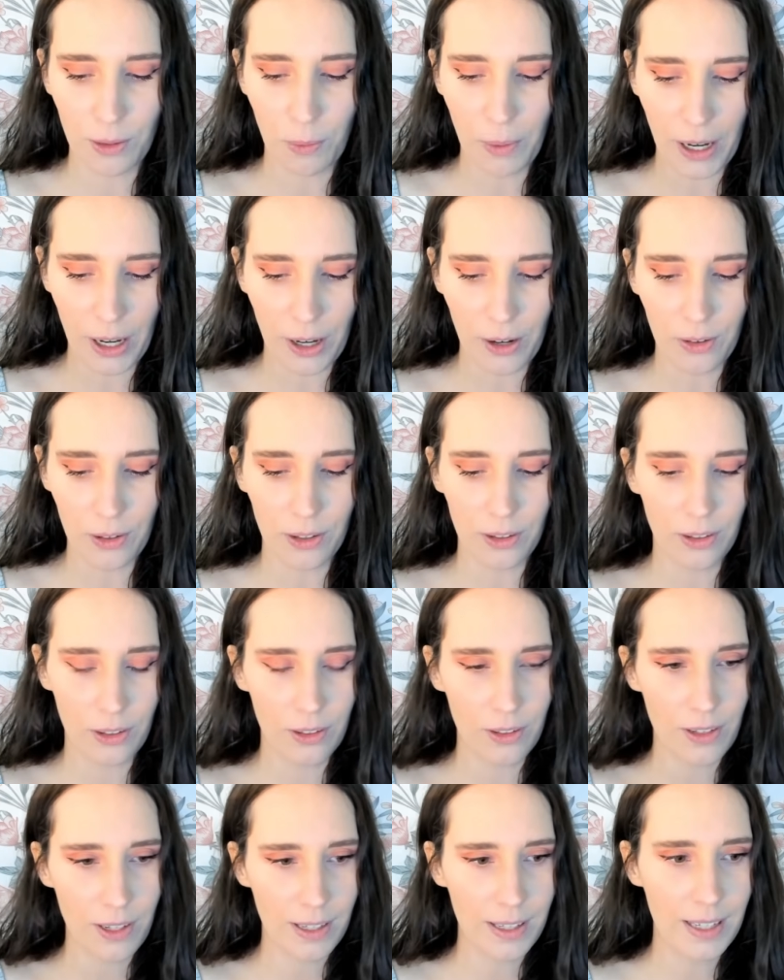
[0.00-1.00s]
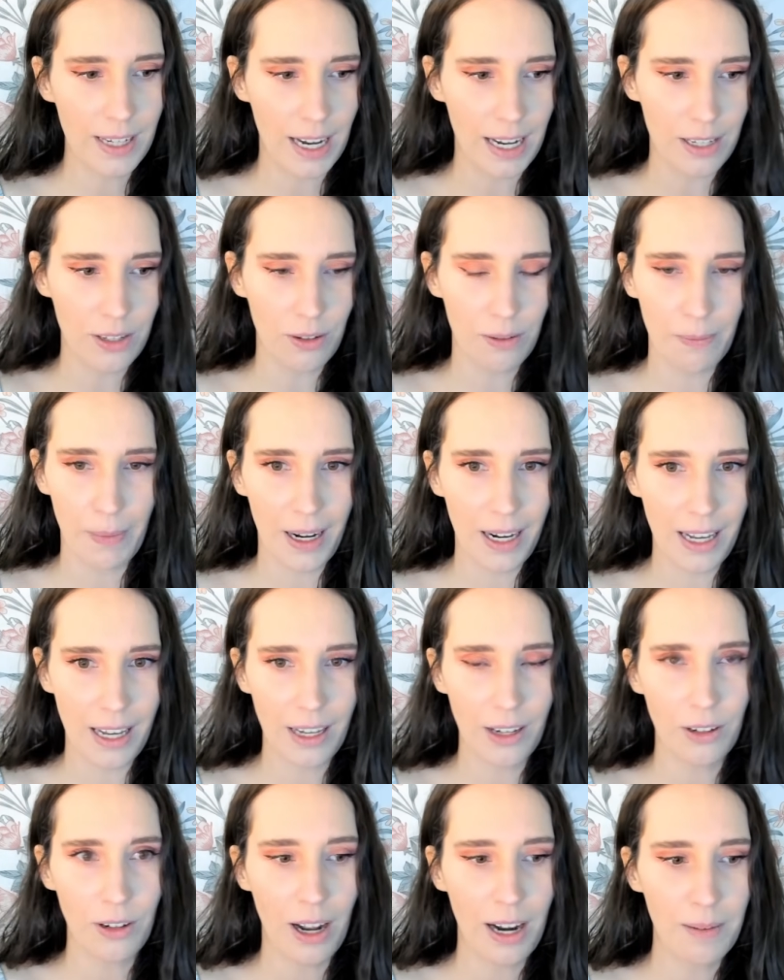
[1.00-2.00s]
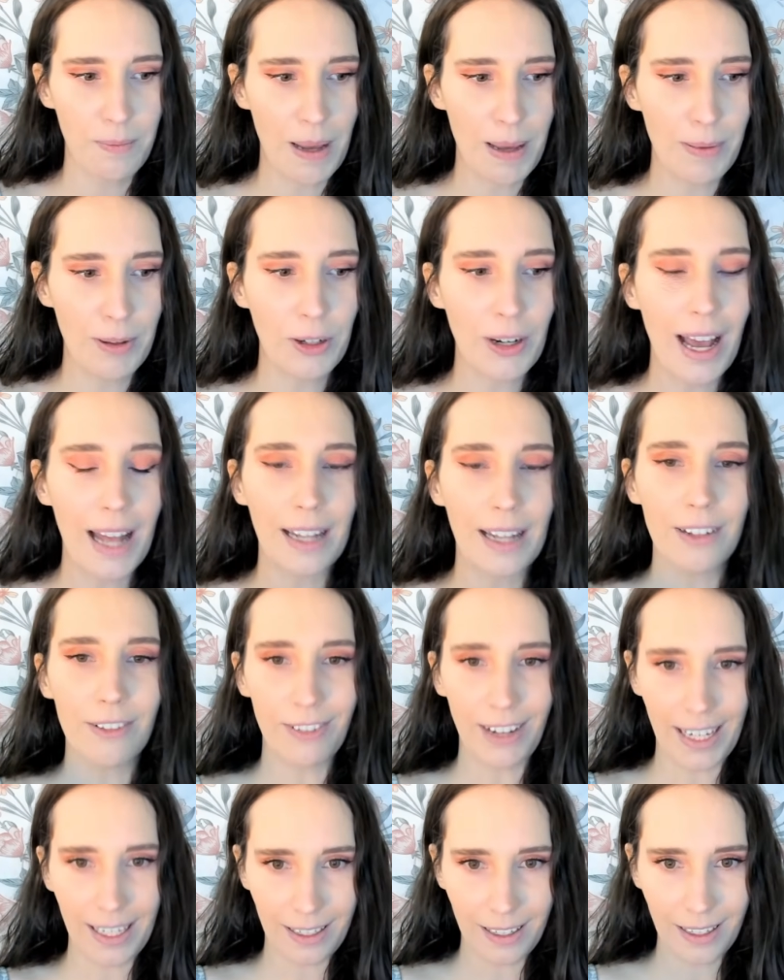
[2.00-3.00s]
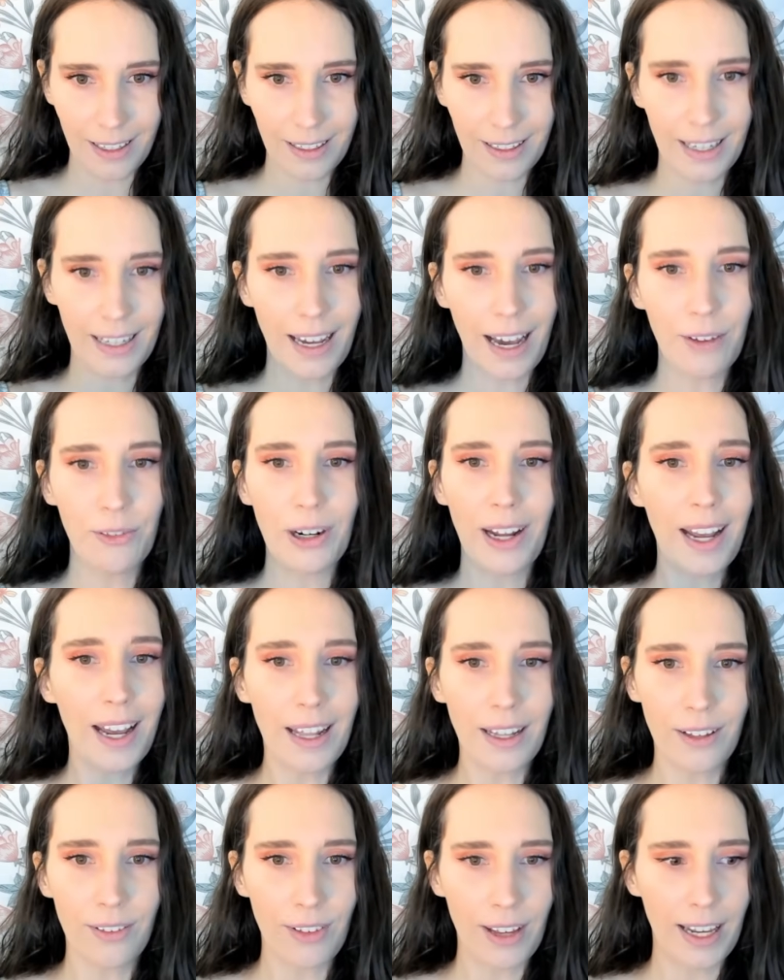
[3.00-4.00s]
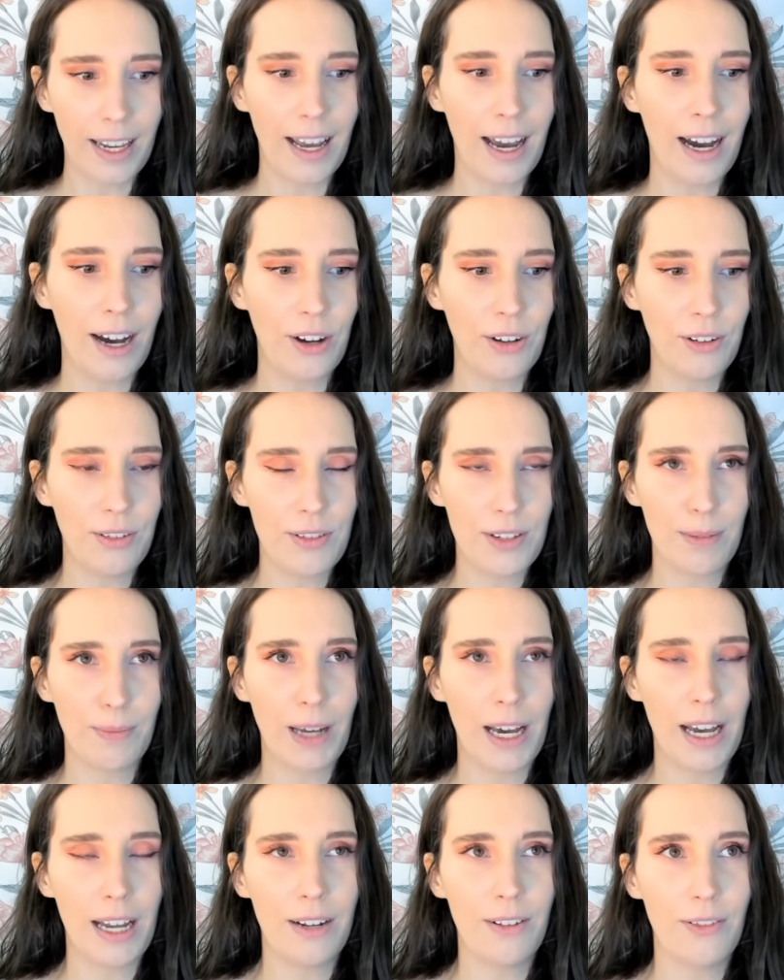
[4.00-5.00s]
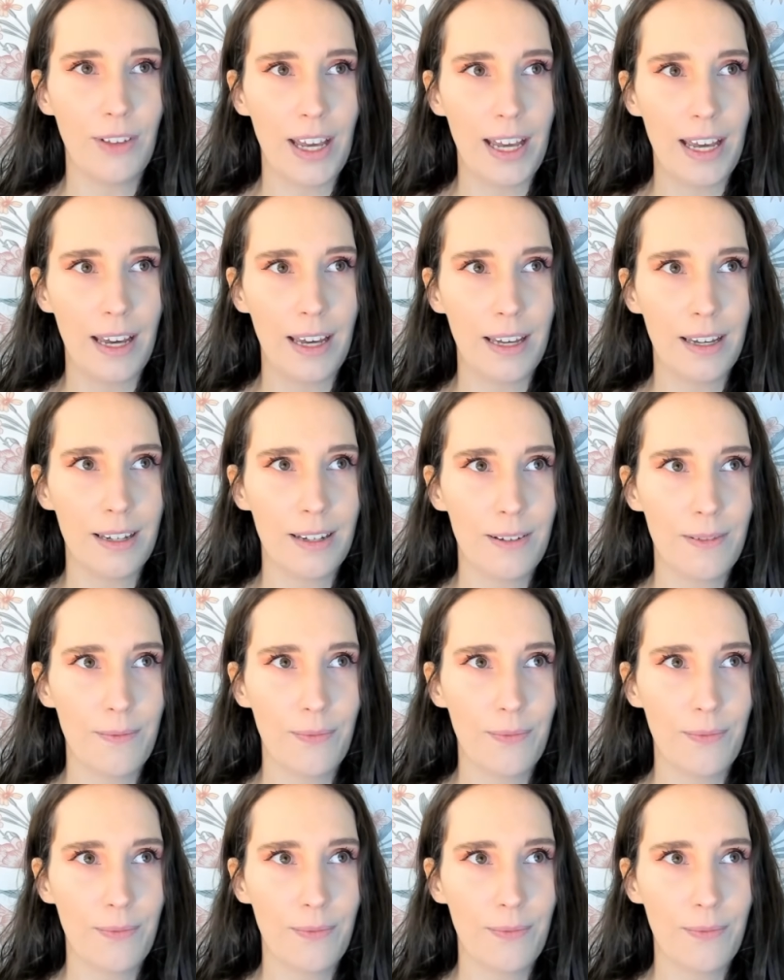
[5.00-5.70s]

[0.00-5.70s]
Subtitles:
the world, on success, on money, and maybe on elevating. Like, I want to elevate out of some kind of a